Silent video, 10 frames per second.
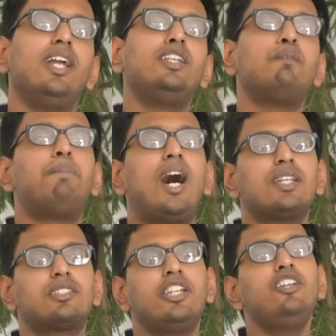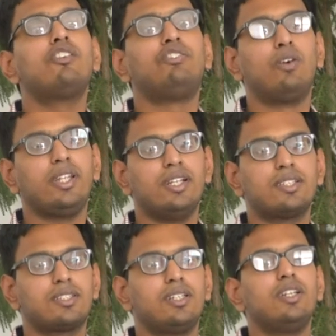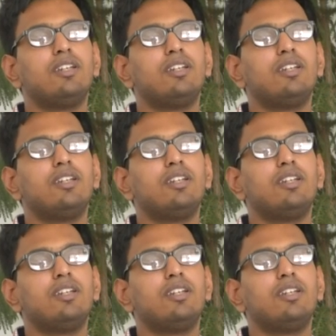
in the past 3 or 4 years,